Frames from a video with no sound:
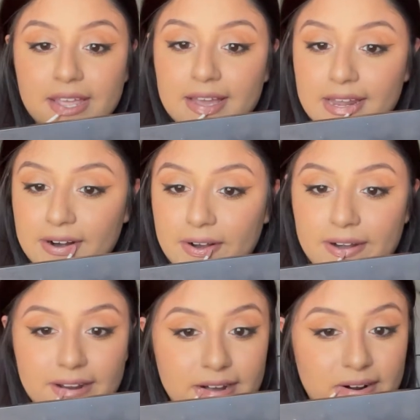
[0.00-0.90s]
I don't
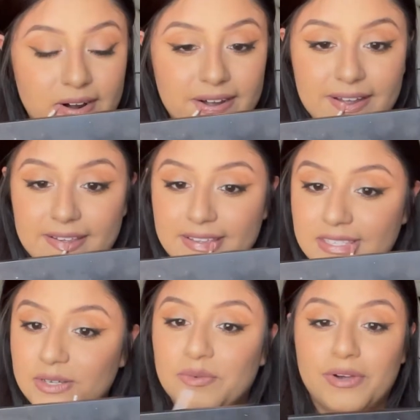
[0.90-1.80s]
know how I used
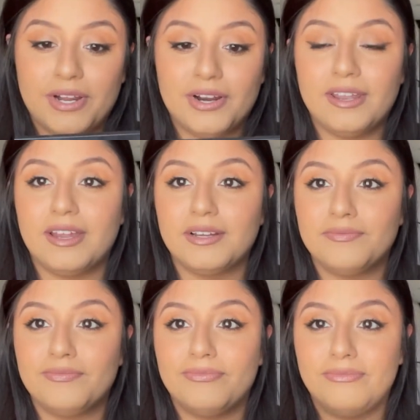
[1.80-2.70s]
to wear like
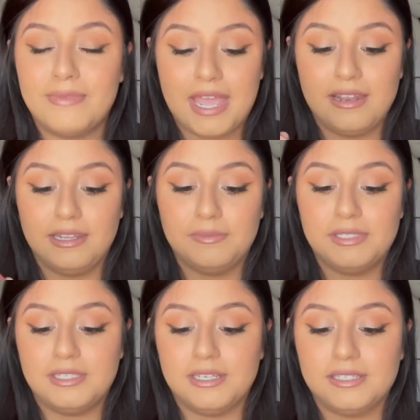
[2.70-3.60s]
matte
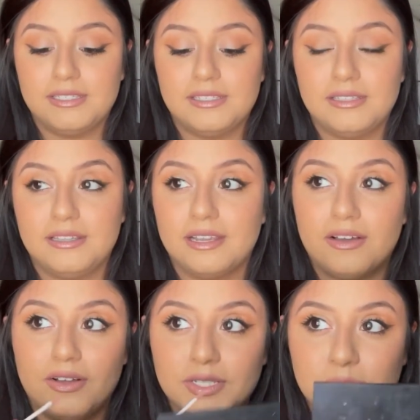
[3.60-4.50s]
lipsticks like
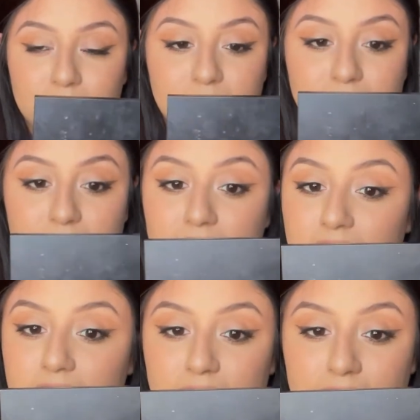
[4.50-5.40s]
all
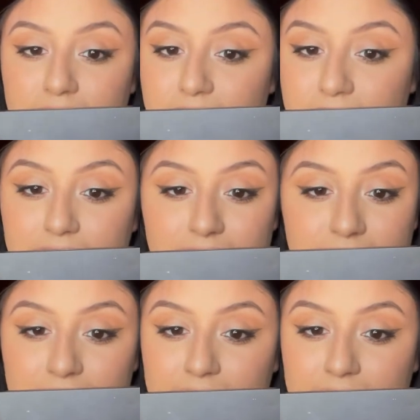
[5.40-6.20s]
2016 2017